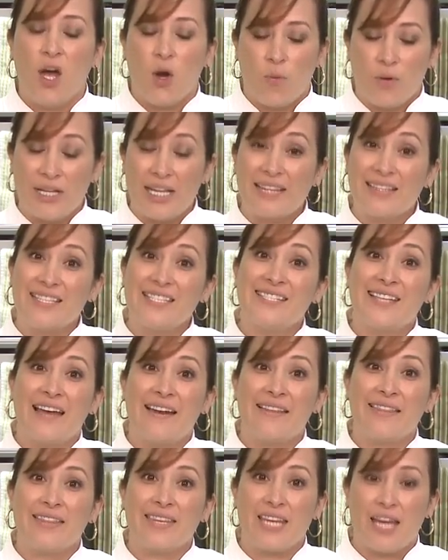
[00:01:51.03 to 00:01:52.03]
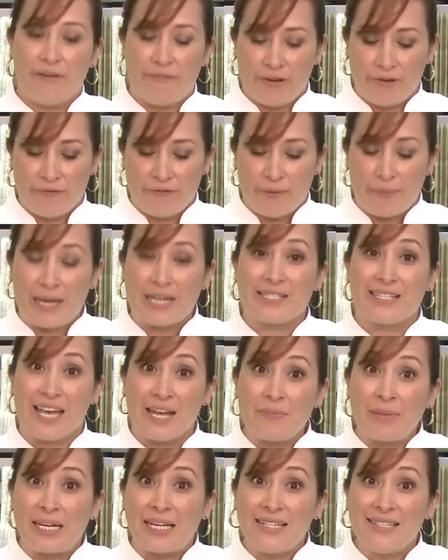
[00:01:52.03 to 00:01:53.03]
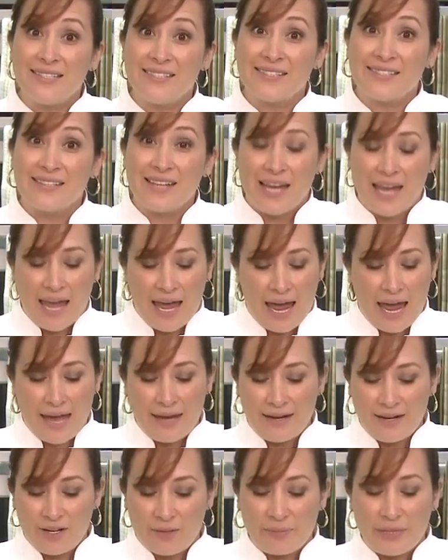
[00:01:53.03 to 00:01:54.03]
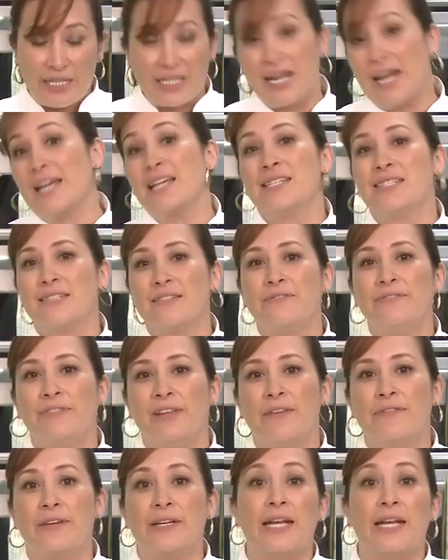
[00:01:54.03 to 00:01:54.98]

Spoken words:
We'll let this set in the oven for about 10 minutes, and it'll be nice and fluffy.